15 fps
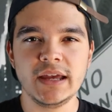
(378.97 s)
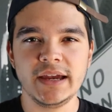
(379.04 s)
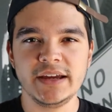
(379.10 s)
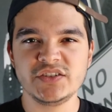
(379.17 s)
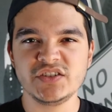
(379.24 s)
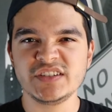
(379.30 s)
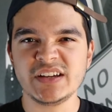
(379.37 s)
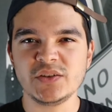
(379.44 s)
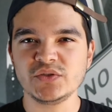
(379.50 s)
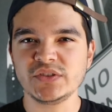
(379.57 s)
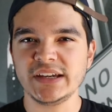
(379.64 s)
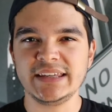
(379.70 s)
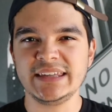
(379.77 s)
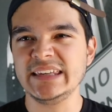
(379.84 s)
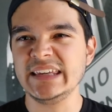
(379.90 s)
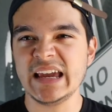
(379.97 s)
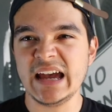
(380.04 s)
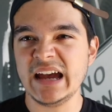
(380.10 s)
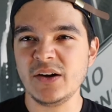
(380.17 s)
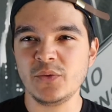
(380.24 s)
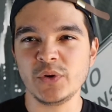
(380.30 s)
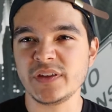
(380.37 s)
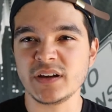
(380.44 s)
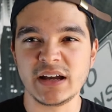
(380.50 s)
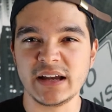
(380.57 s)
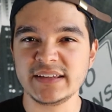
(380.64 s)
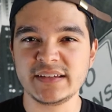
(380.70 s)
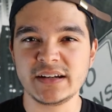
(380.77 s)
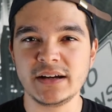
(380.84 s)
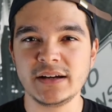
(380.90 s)
It just sounds like ya with a
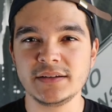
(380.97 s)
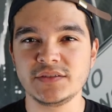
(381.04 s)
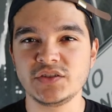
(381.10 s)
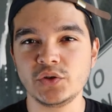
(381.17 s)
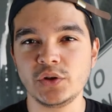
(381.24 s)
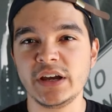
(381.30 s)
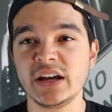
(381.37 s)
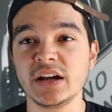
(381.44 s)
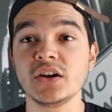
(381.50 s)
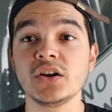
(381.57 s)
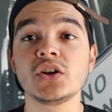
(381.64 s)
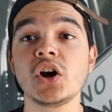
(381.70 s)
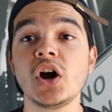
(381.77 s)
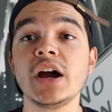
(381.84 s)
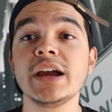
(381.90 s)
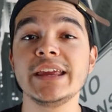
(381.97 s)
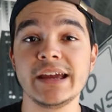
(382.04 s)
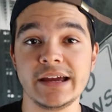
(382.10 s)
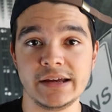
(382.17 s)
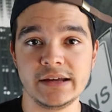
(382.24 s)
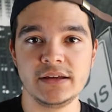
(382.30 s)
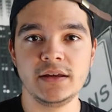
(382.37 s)
kasra, so like ra'ih.